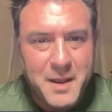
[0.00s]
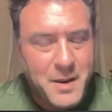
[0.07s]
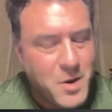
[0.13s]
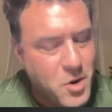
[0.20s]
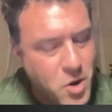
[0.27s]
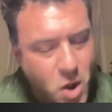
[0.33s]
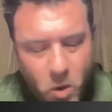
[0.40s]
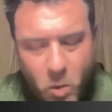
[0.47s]

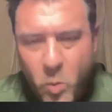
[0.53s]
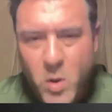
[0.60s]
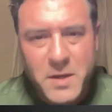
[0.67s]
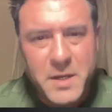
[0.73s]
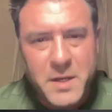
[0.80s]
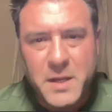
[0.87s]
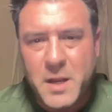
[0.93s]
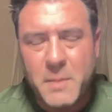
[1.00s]
No
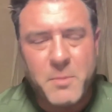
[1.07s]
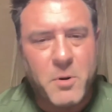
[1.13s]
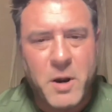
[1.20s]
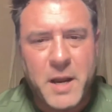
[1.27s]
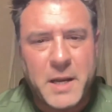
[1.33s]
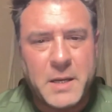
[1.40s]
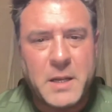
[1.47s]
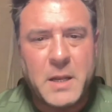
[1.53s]
one can
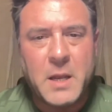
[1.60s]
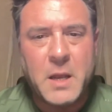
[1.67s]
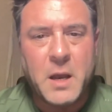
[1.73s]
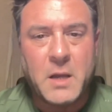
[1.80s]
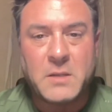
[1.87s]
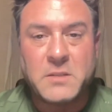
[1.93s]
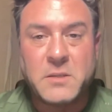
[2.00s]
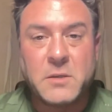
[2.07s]
upgrade
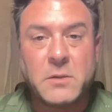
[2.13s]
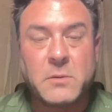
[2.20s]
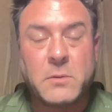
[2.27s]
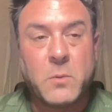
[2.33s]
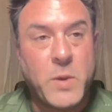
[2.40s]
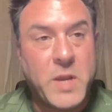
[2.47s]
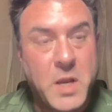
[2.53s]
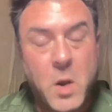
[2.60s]
until
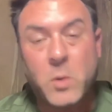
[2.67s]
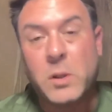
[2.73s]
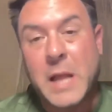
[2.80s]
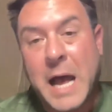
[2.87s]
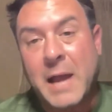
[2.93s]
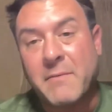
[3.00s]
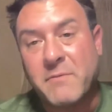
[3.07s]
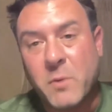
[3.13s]
we go
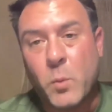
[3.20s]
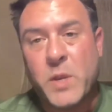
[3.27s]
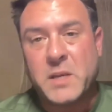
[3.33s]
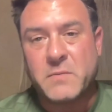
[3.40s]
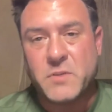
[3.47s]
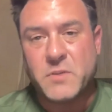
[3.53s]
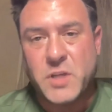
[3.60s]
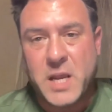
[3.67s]
live the
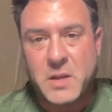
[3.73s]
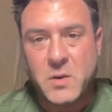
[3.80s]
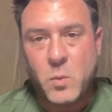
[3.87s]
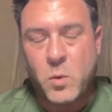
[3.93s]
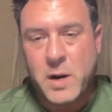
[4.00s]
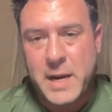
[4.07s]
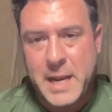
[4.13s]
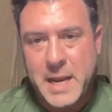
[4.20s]
week of January